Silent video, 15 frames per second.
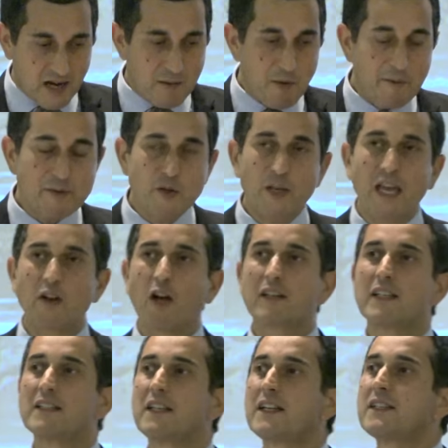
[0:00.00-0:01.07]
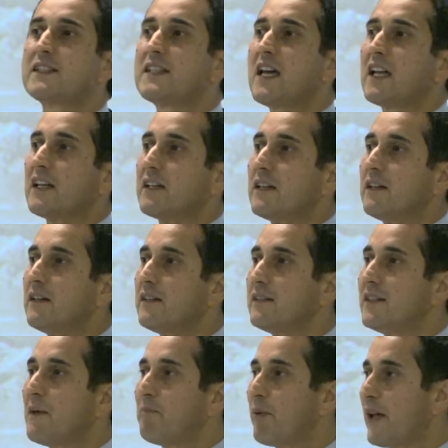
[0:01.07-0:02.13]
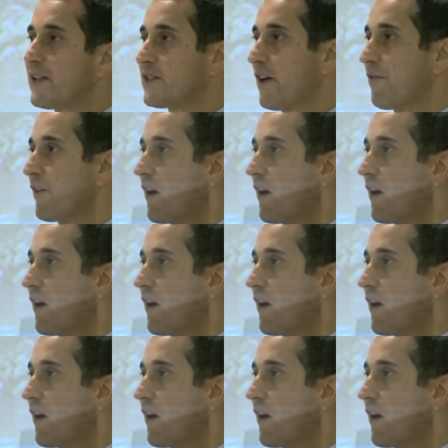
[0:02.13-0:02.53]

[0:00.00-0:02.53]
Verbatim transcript: are moments we cannot understand the plans of